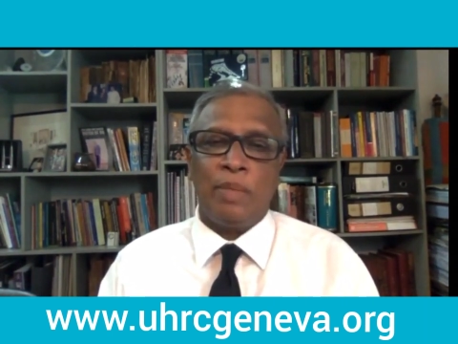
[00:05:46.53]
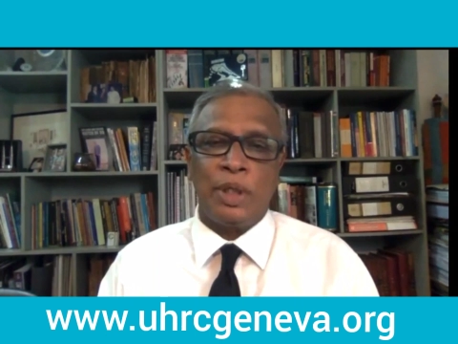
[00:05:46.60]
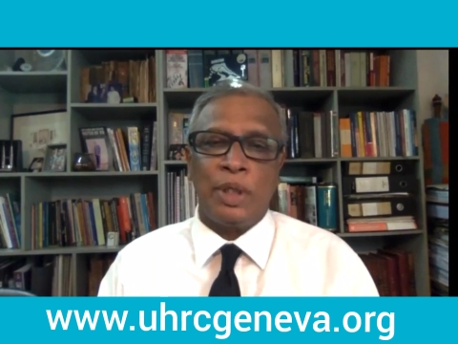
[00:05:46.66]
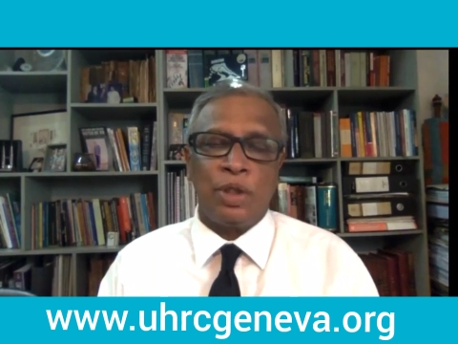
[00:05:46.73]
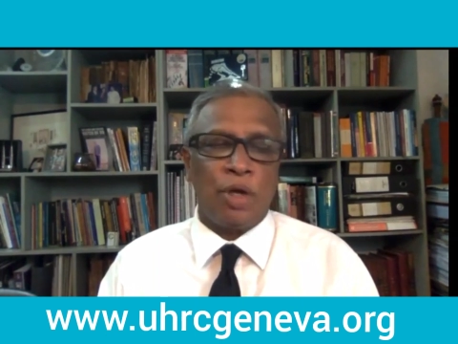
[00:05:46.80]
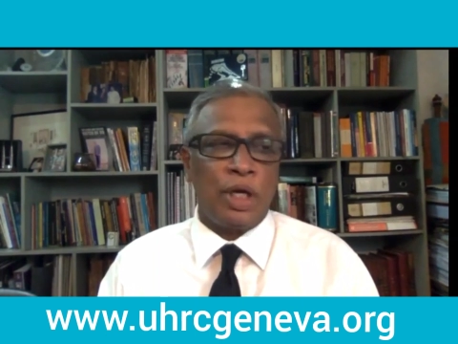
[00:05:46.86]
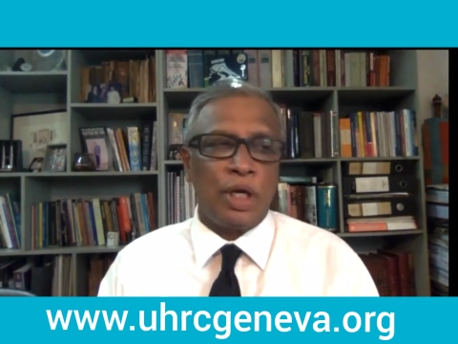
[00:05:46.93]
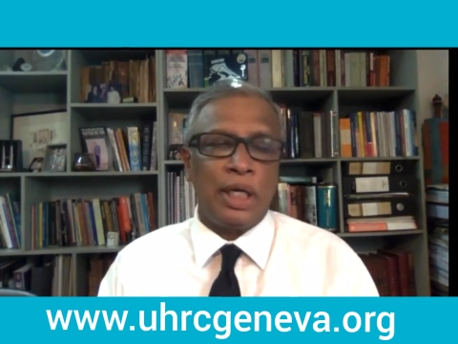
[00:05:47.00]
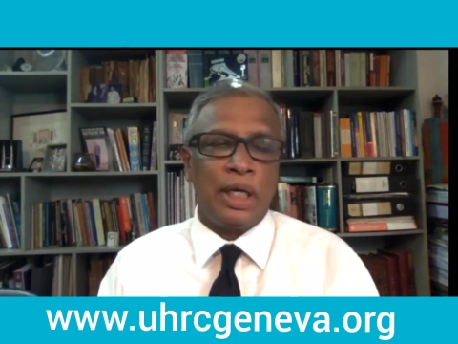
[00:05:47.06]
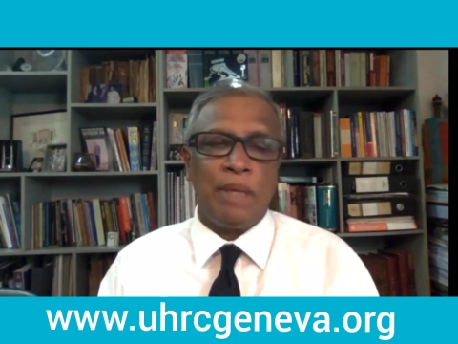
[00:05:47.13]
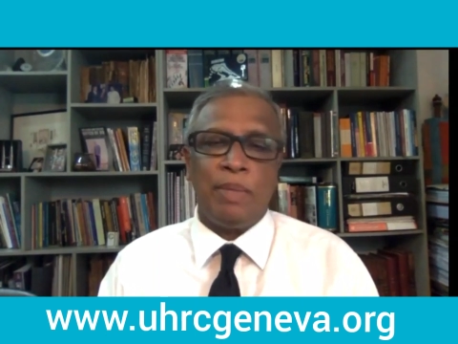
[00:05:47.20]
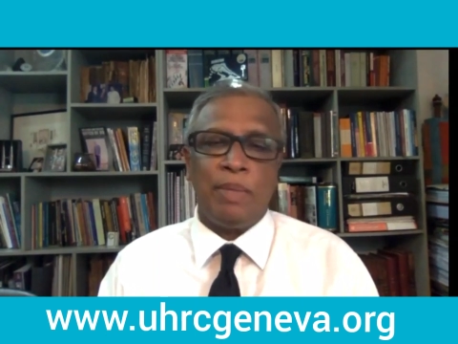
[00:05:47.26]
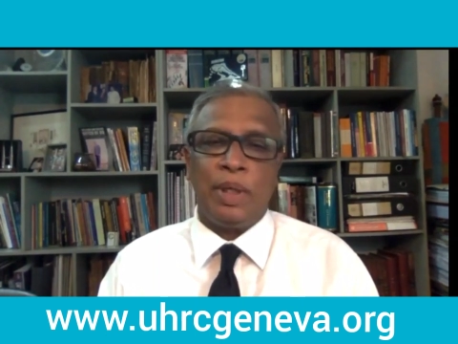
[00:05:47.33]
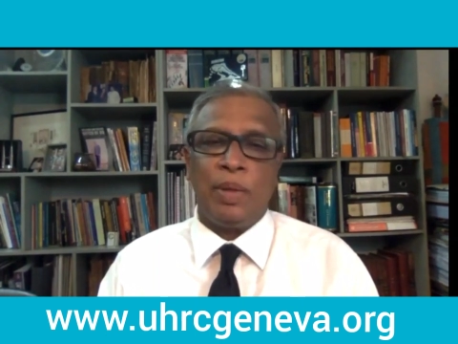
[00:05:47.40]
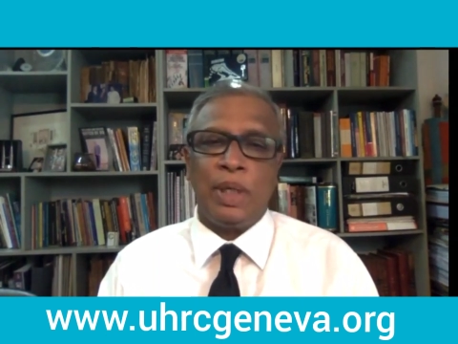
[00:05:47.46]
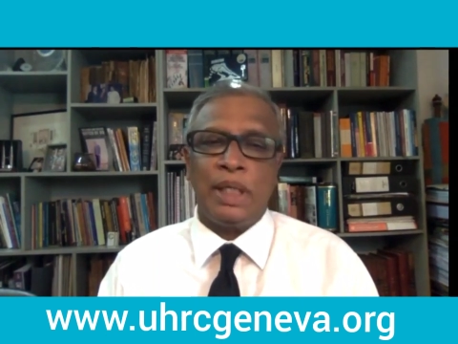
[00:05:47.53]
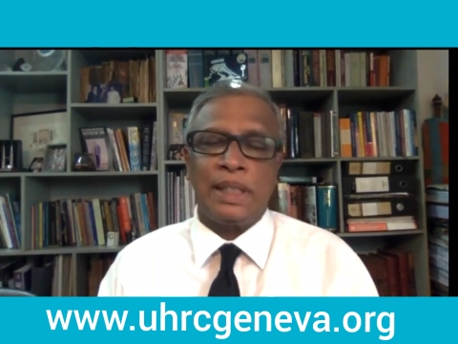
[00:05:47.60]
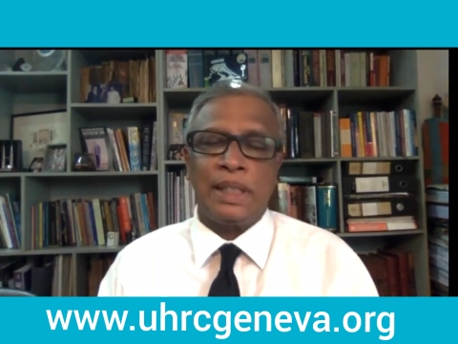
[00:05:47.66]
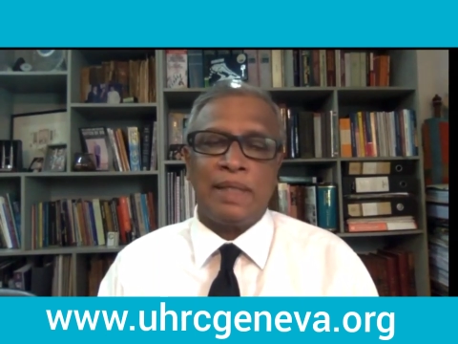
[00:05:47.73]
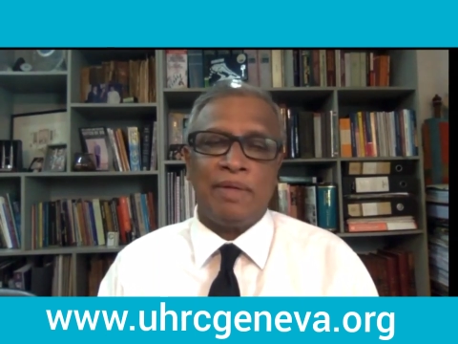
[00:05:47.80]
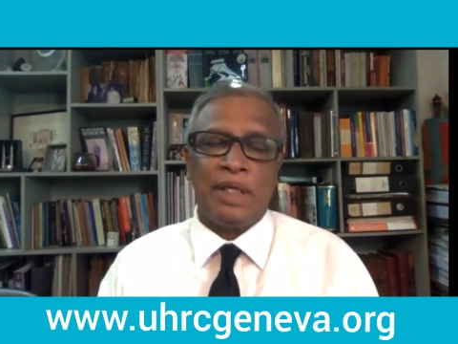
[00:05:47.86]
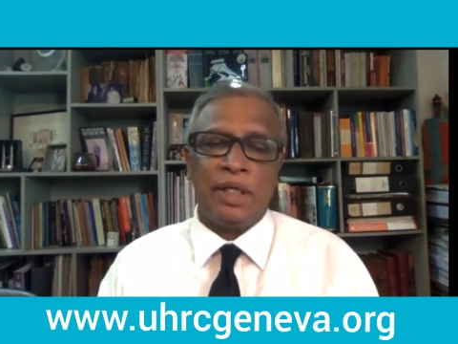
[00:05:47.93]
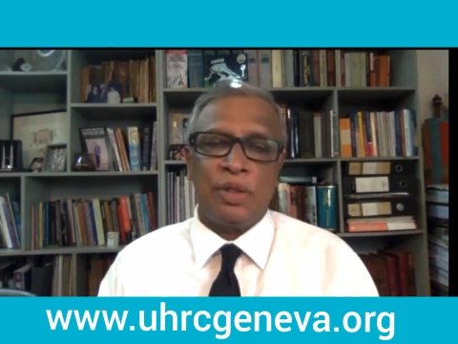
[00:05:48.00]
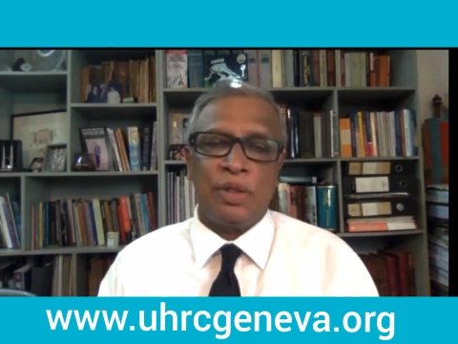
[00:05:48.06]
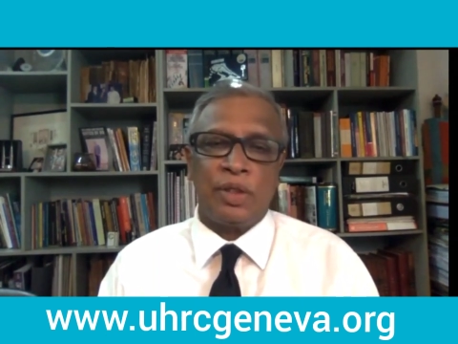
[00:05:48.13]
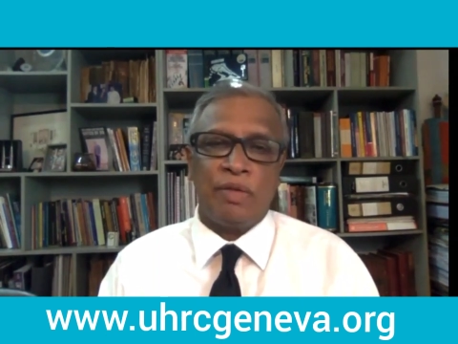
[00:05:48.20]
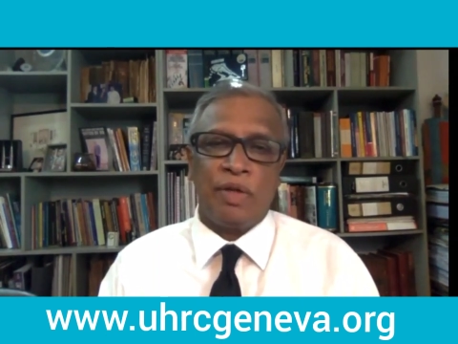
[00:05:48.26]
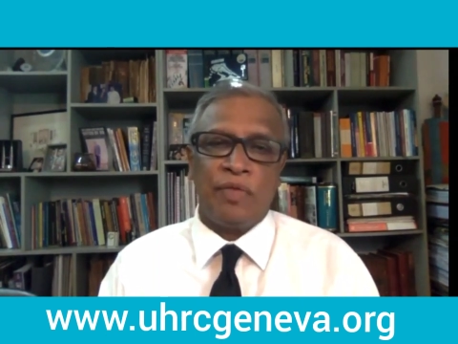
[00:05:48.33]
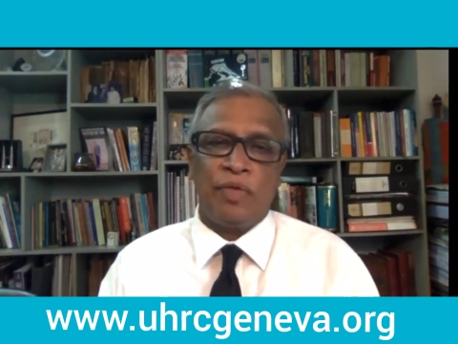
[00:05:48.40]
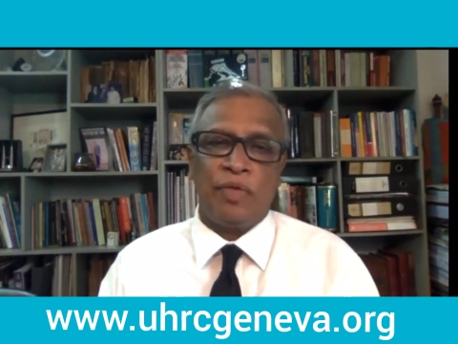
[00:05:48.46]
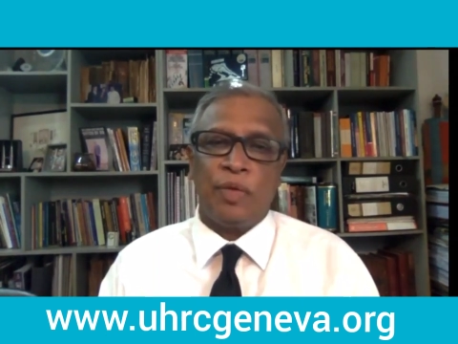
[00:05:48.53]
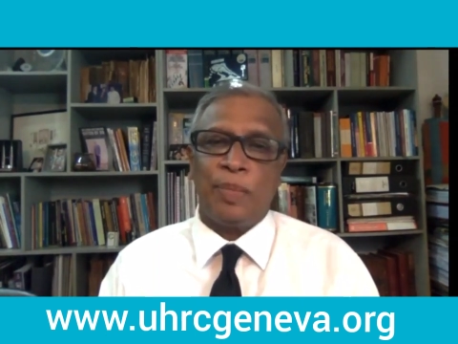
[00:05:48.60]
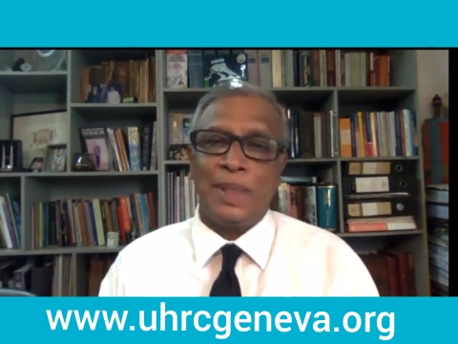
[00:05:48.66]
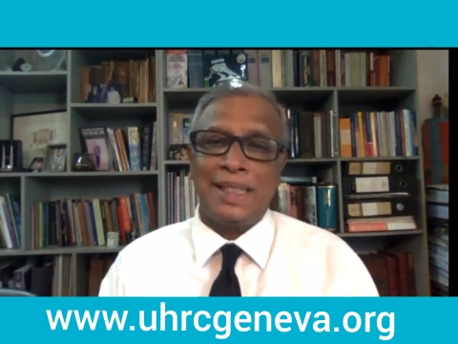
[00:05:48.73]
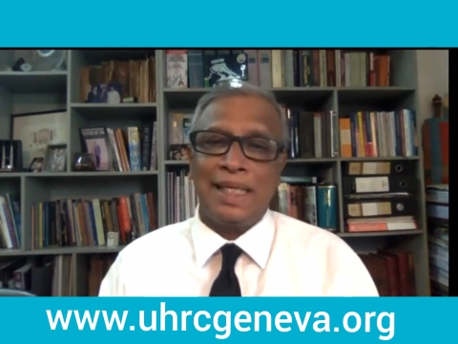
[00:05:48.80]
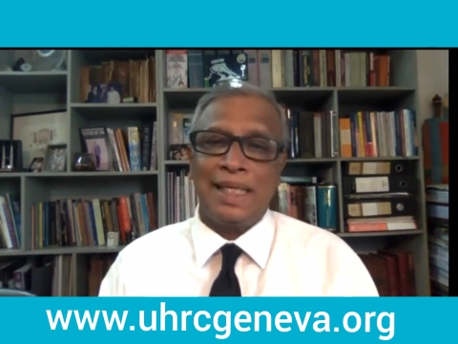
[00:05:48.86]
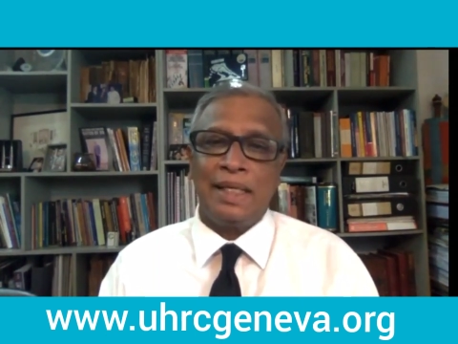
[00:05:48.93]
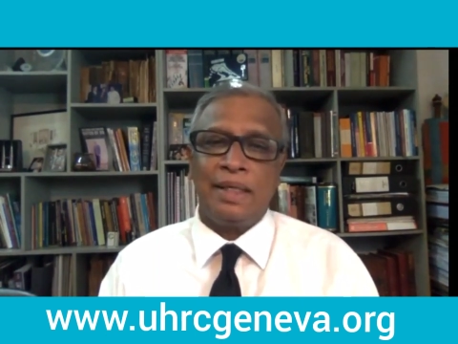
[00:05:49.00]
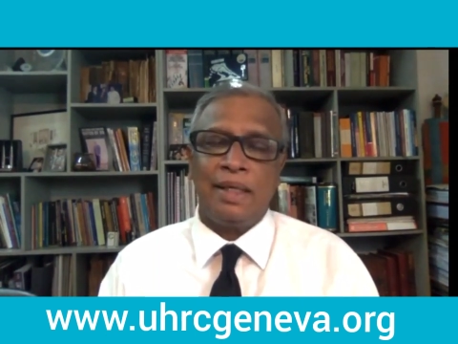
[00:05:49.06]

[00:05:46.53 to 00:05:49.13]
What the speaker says: majority between 70% to 74%,